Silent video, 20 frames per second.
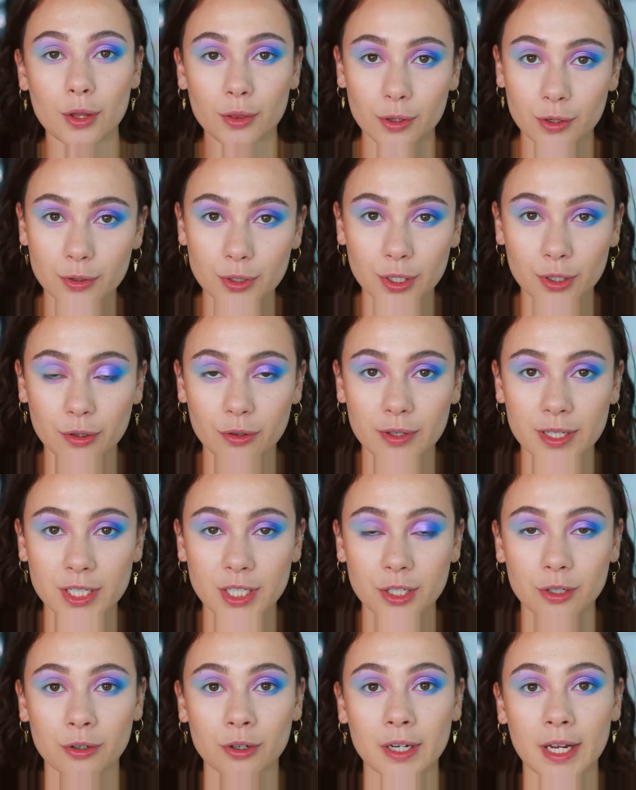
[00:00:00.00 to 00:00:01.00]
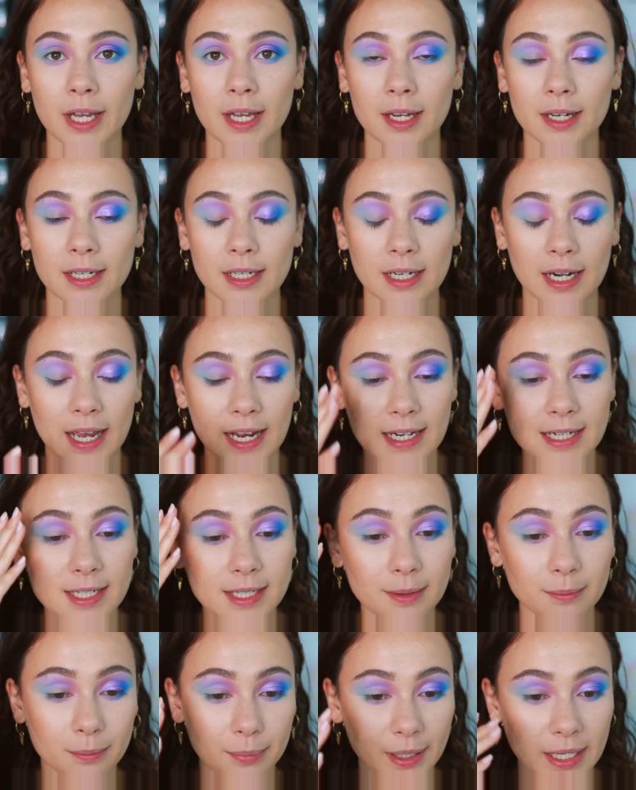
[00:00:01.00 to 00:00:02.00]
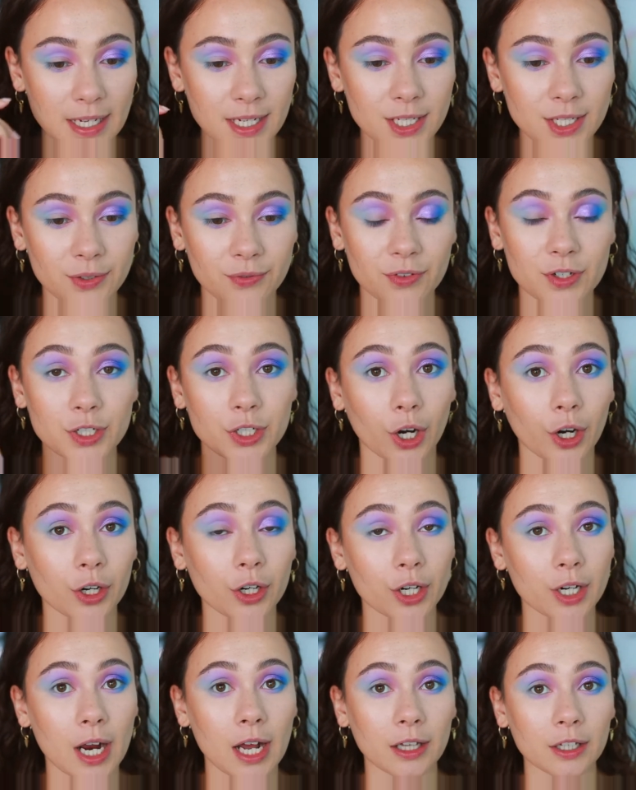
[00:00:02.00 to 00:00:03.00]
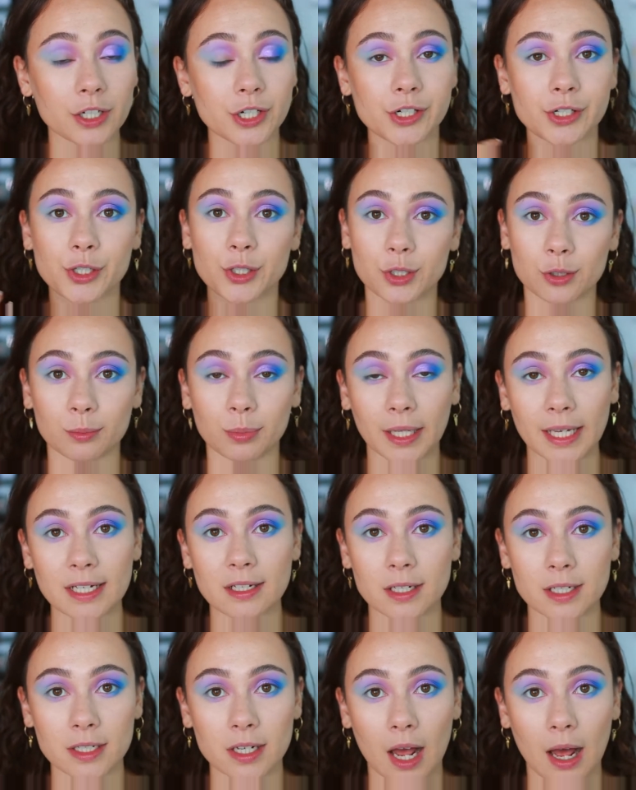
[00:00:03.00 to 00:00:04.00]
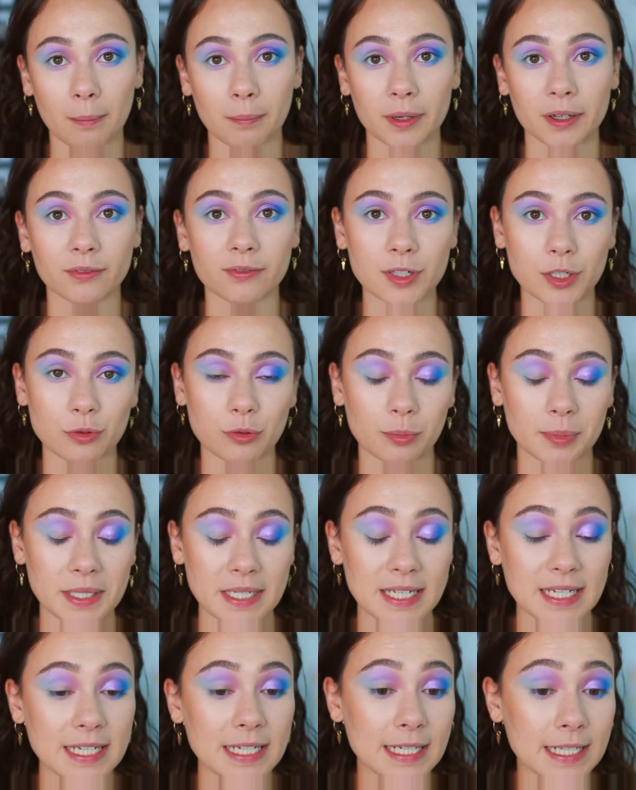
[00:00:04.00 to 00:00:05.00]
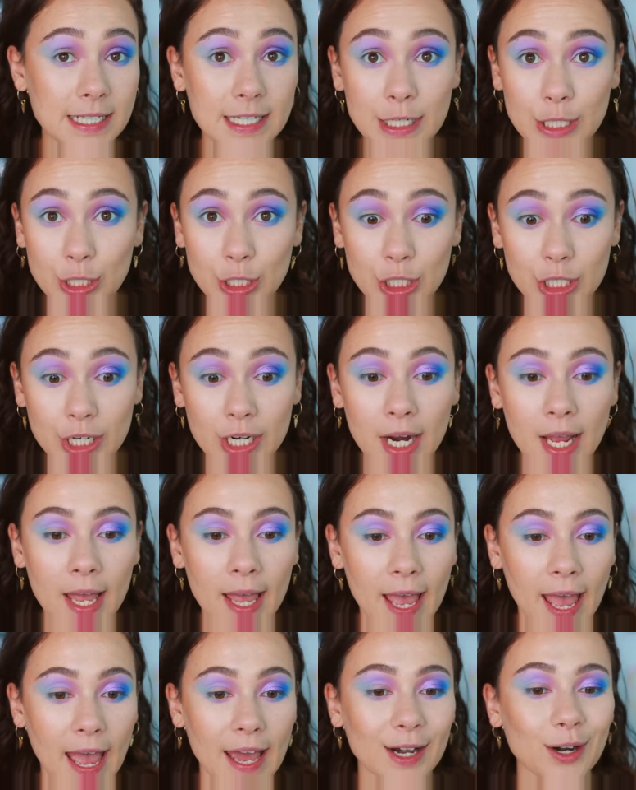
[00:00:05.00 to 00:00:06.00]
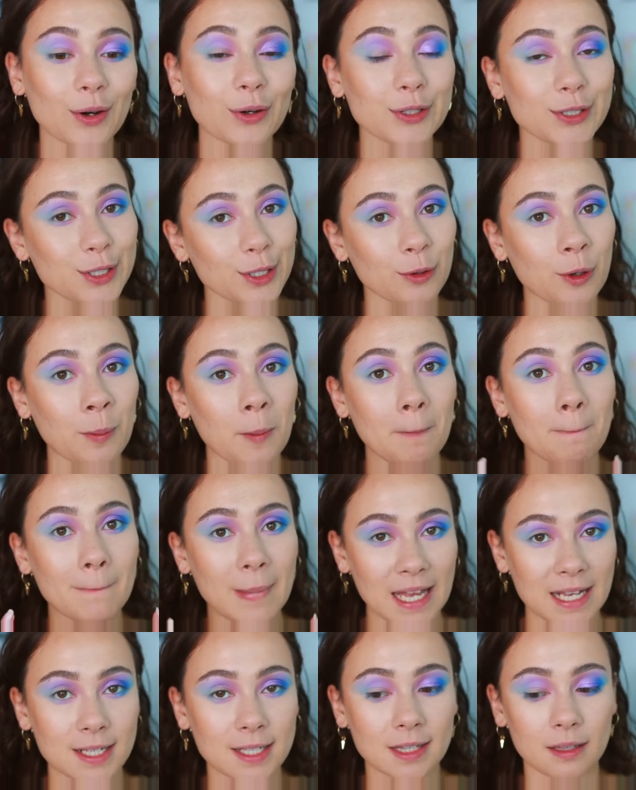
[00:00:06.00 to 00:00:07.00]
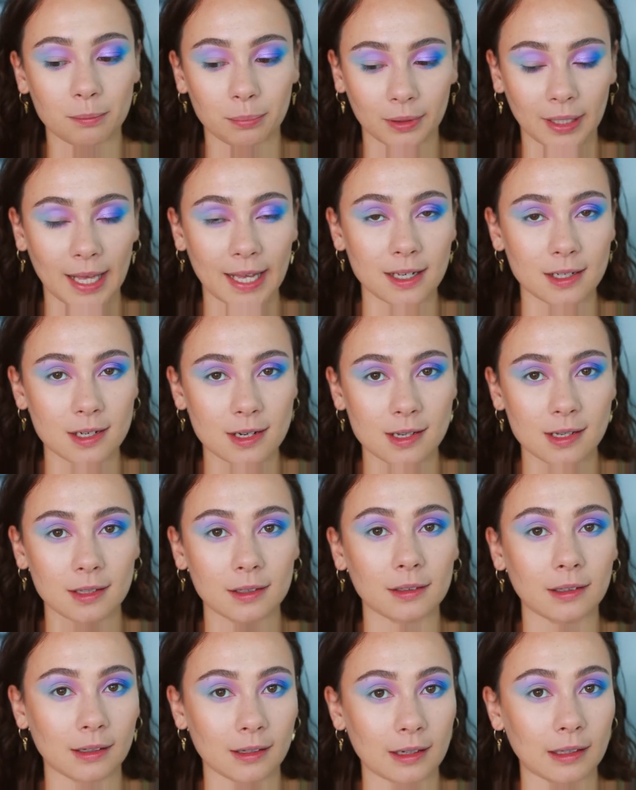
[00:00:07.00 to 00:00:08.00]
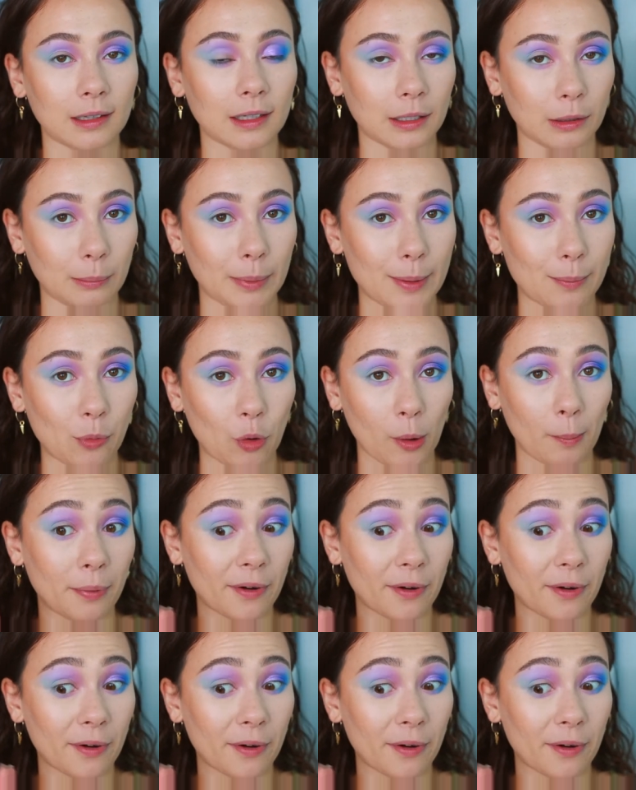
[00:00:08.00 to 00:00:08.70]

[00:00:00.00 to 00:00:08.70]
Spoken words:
those are going to create a nice base for darker colors to blend on top of, which will be easier, and it also makes the blend look a little bit more